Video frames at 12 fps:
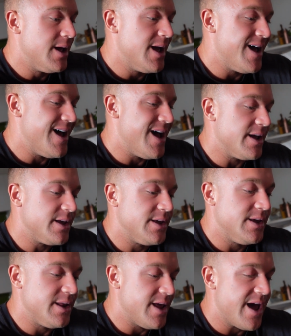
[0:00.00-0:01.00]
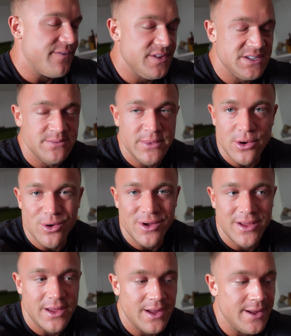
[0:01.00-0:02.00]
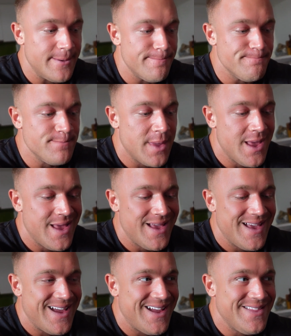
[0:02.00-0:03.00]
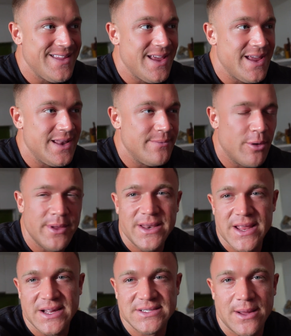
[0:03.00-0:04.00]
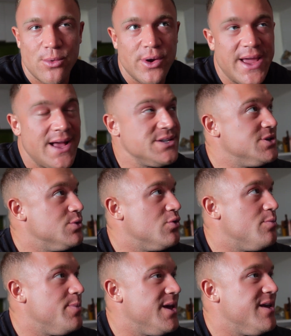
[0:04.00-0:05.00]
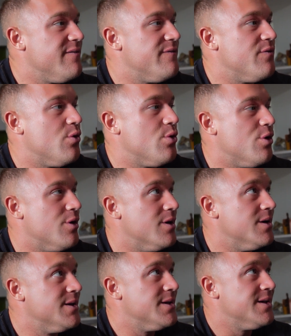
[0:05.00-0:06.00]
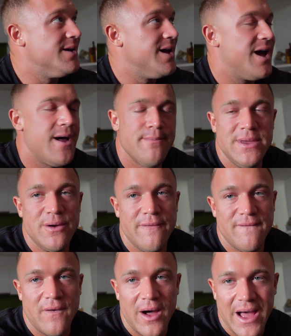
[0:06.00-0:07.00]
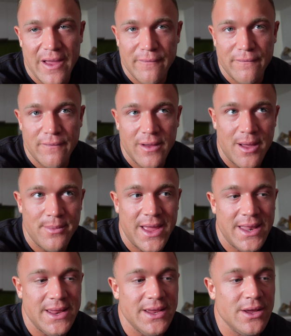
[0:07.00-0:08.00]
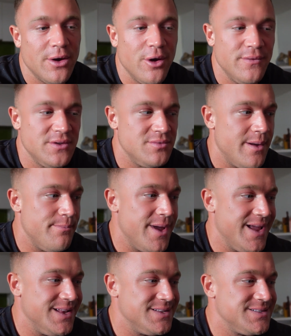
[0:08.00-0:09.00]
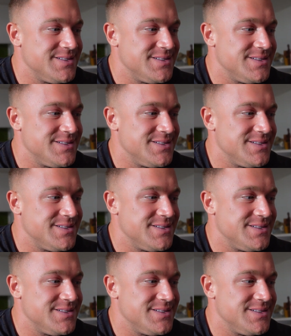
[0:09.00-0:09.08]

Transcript: Gonna have this meal, and then probably next time I'll catch you will be for meal 5. I'm heading over to my mate